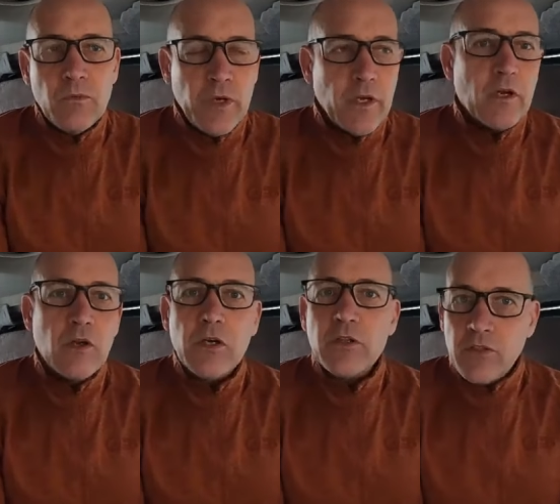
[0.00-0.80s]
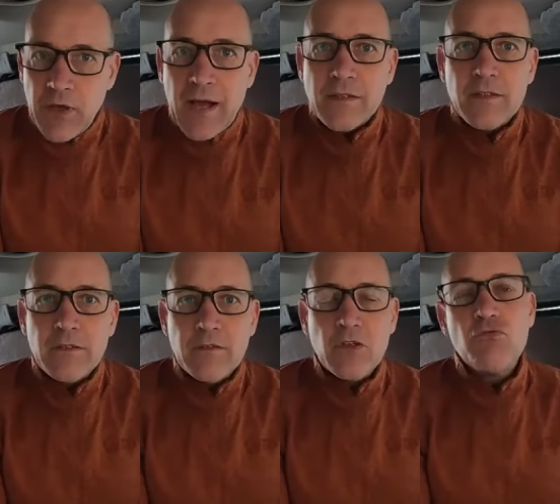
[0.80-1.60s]
We're going to look at
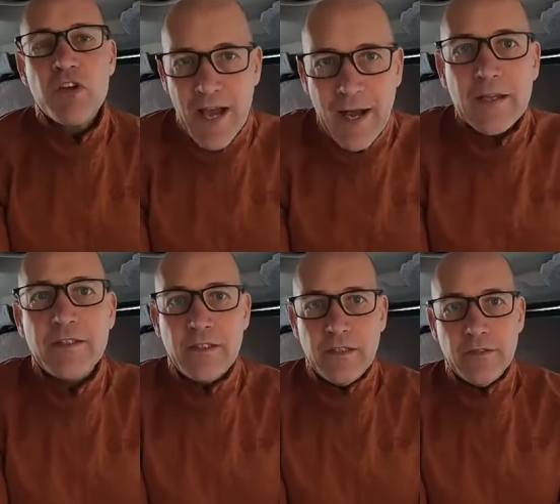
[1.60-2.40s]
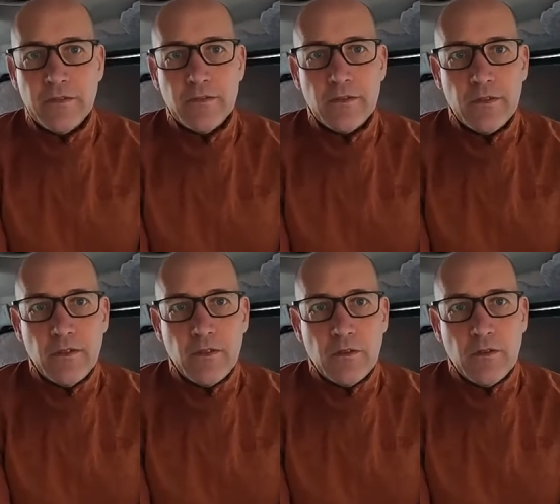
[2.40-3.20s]
that, the reality
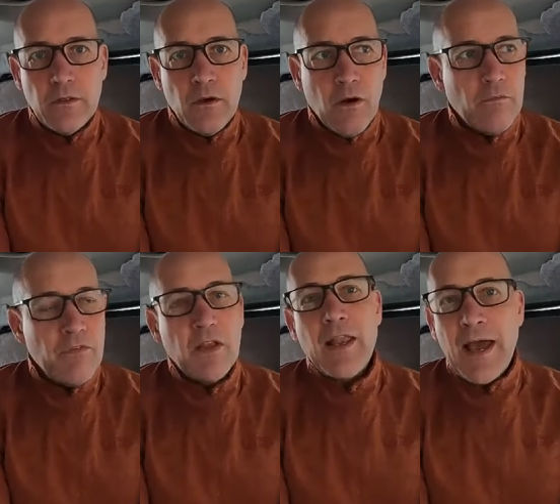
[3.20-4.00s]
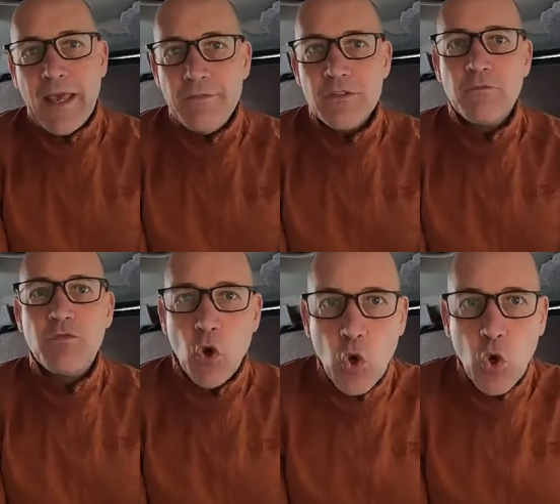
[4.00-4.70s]
of the lives of